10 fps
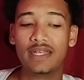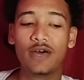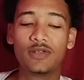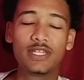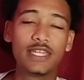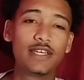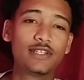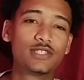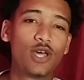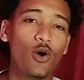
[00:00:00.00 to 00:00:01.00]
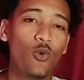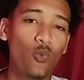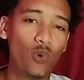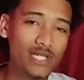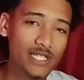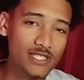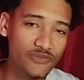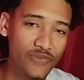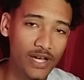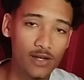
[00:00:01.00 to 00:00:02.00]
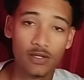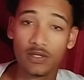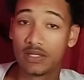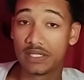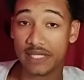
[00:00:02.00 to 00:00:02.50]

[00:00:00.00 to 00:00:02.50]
Now the thing is, with this vehicle,